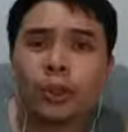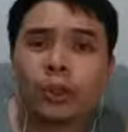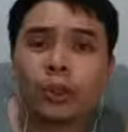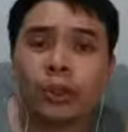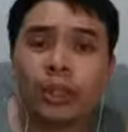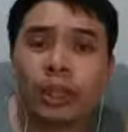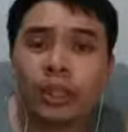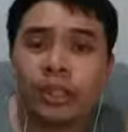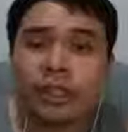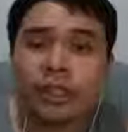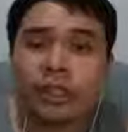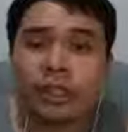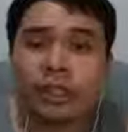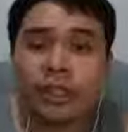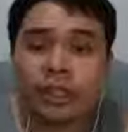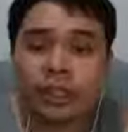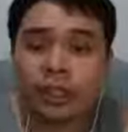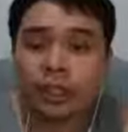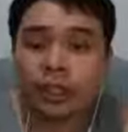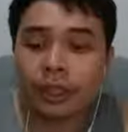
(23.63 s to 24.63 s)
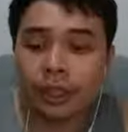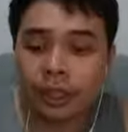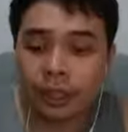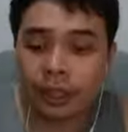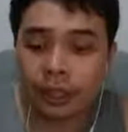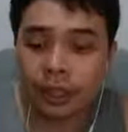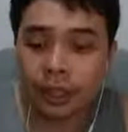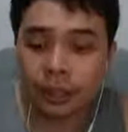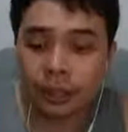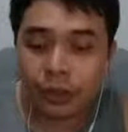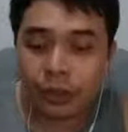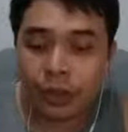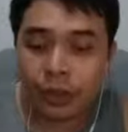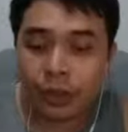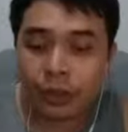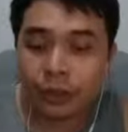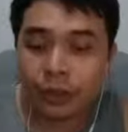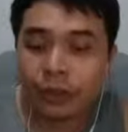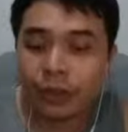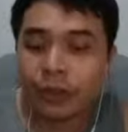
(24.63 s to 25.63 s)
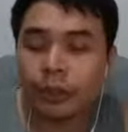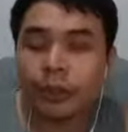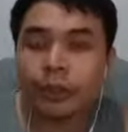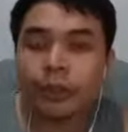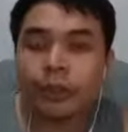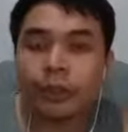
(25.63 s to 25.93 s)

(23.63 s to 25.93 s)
lessons that I'd like to share with you.